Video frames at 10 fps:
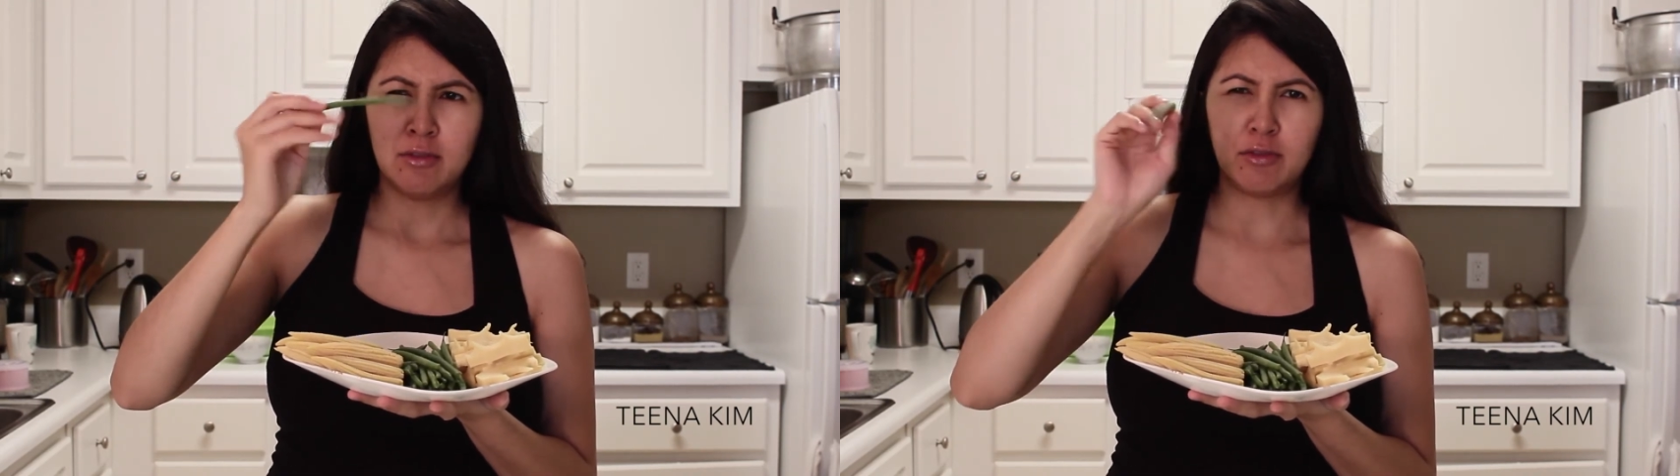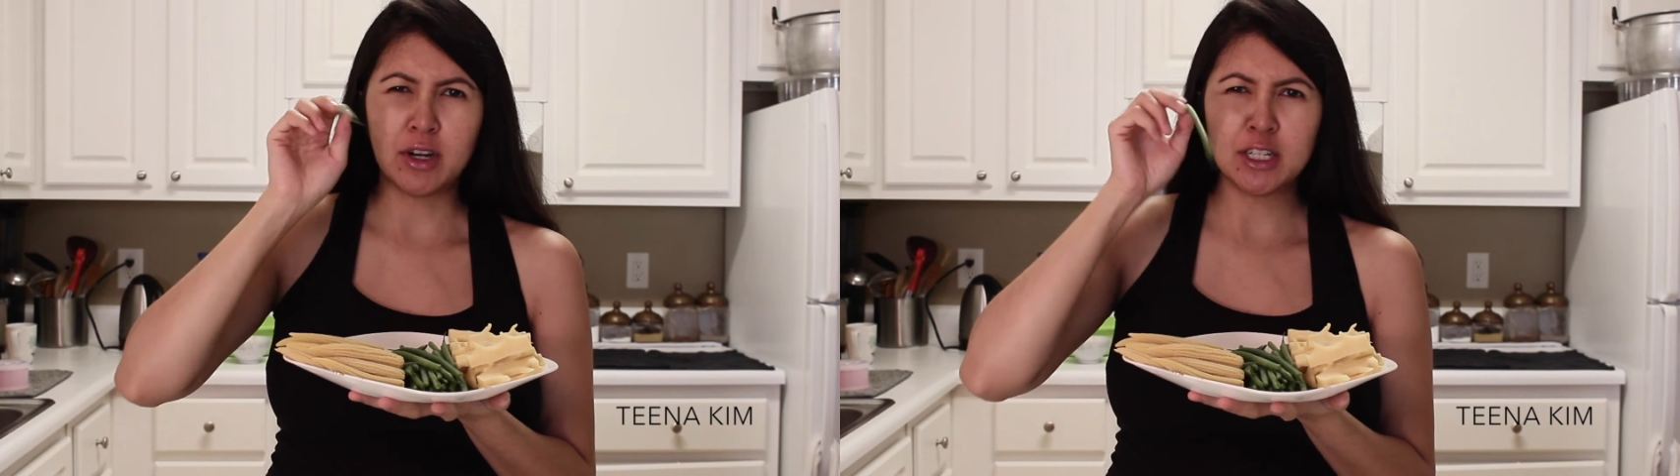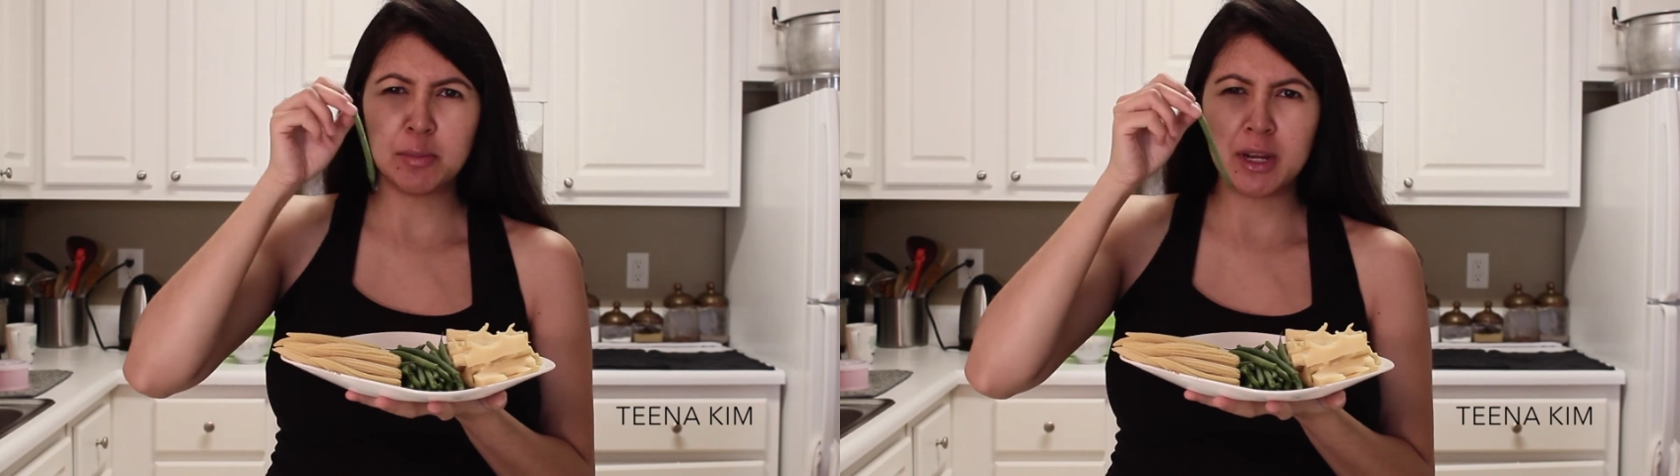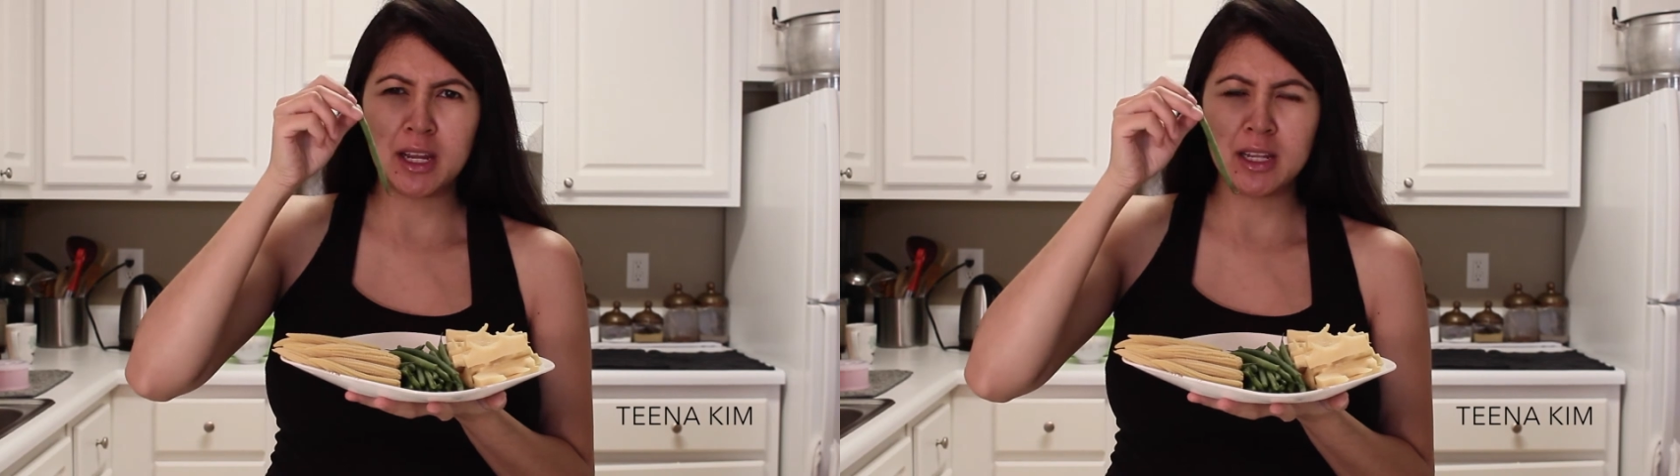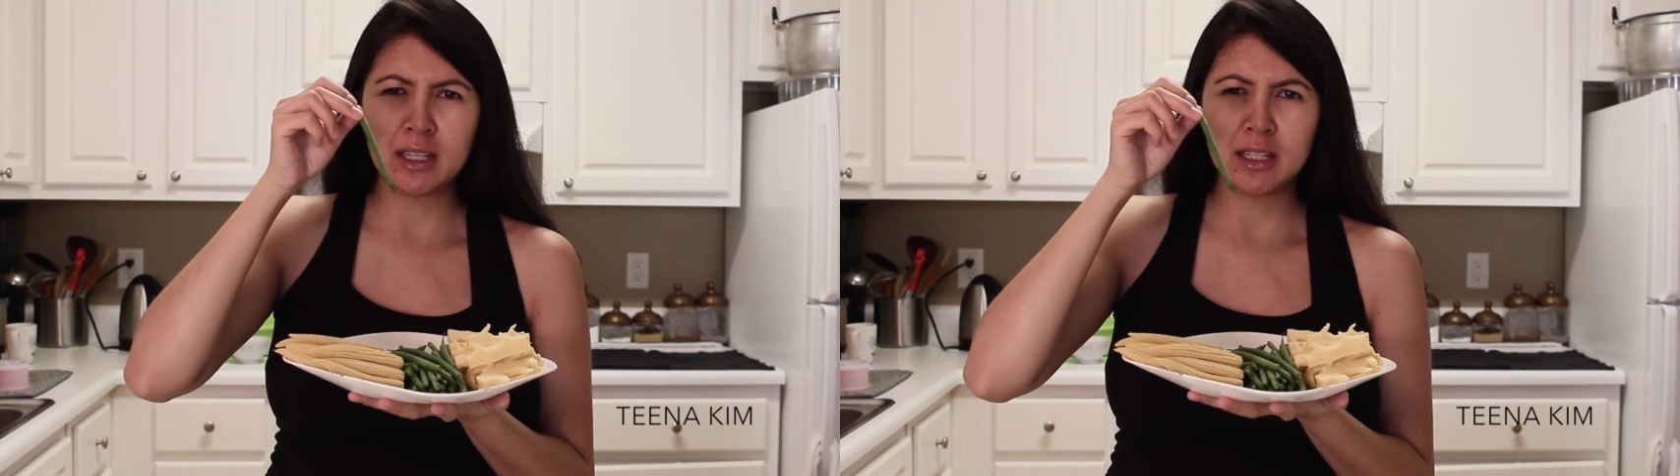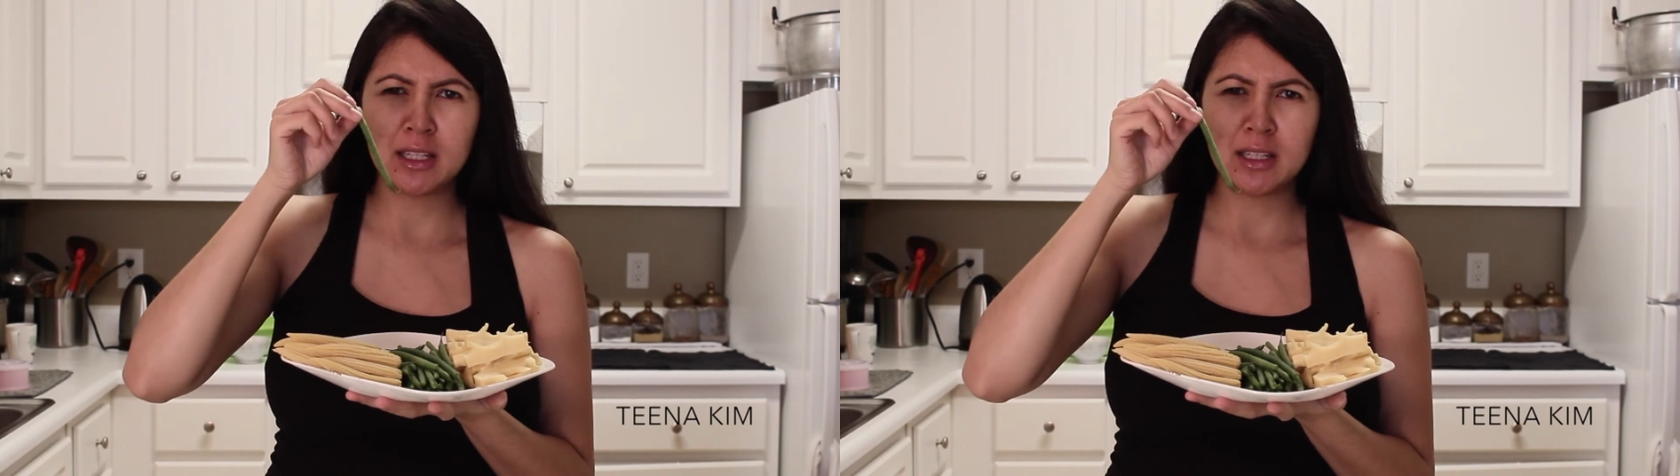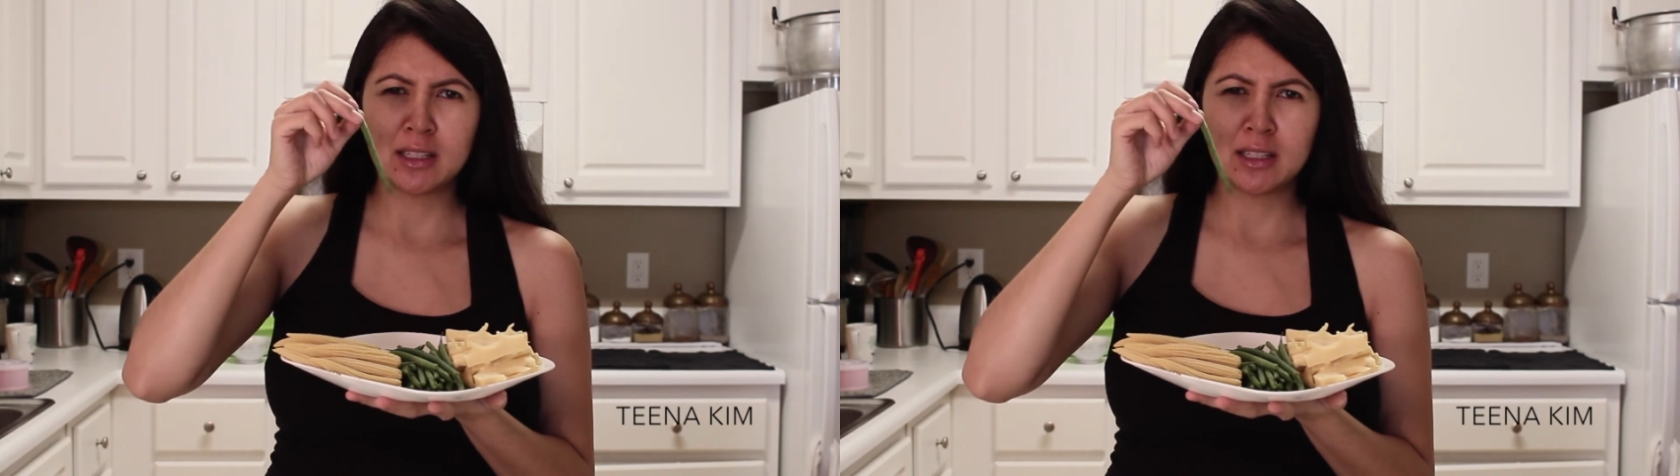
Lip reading: French peas,